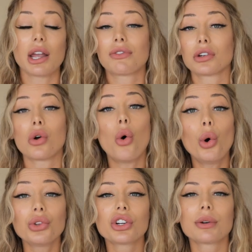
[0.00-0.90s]
If they're
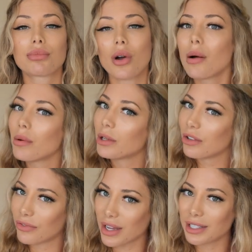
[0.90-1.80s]
older, probably
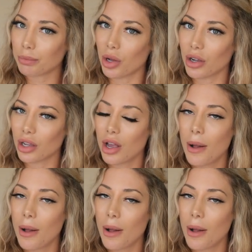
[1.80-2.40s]
Facebook.